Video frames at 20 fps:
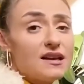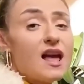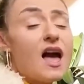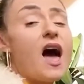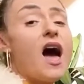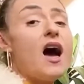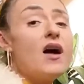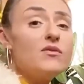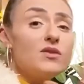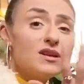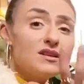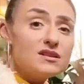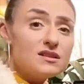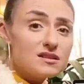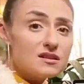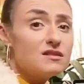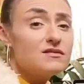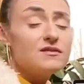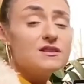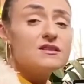how each
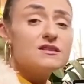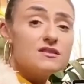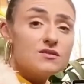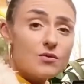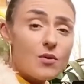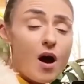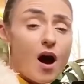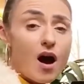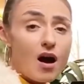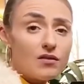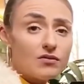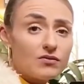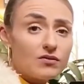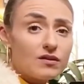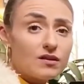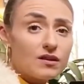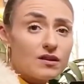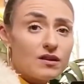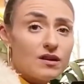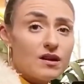service you
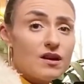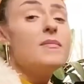offer